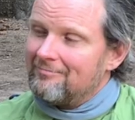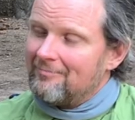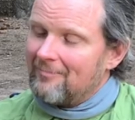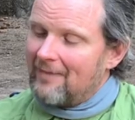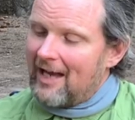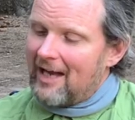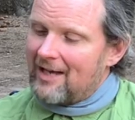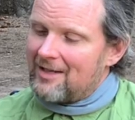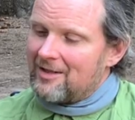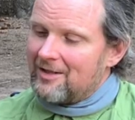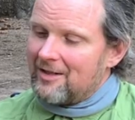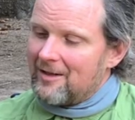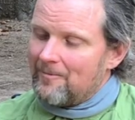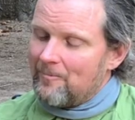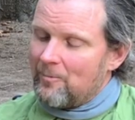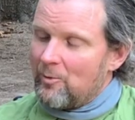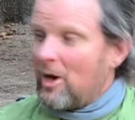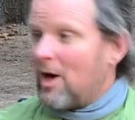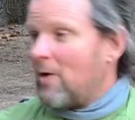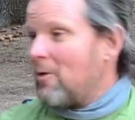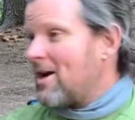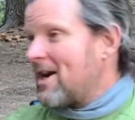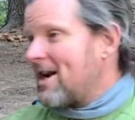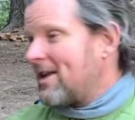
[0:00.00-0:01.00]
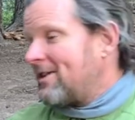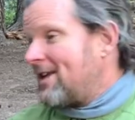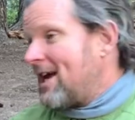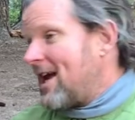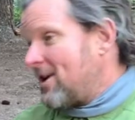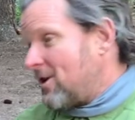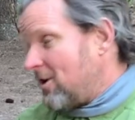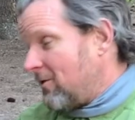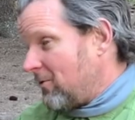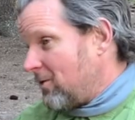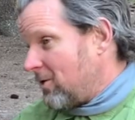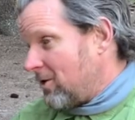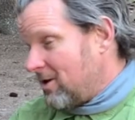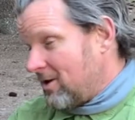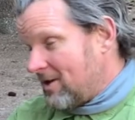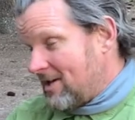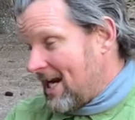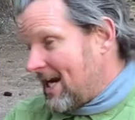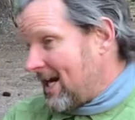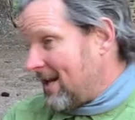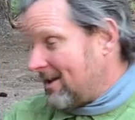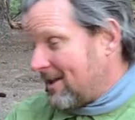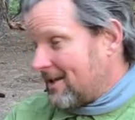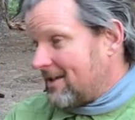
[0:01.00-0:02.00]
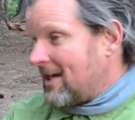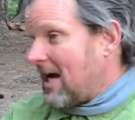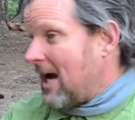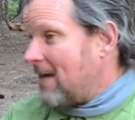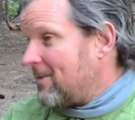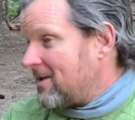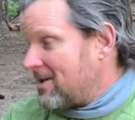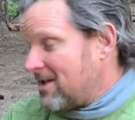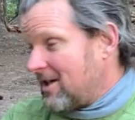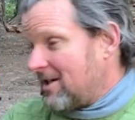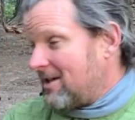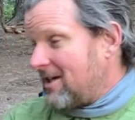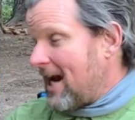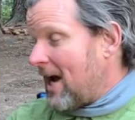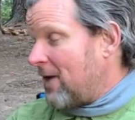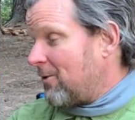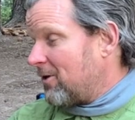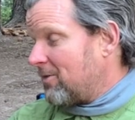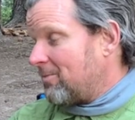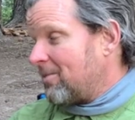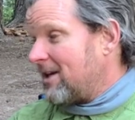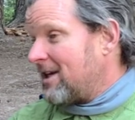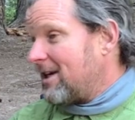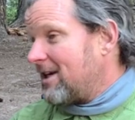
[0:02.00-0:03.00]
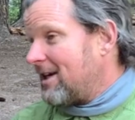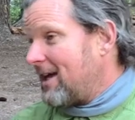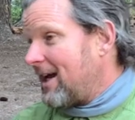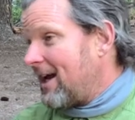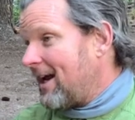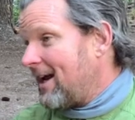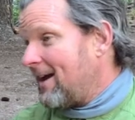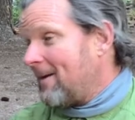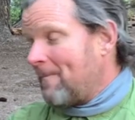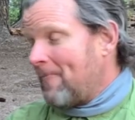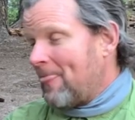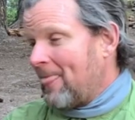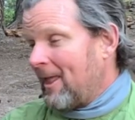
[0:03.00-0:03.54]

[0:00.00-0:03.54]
Excellent. Well, I want to thank you for taking the time to sit down with me today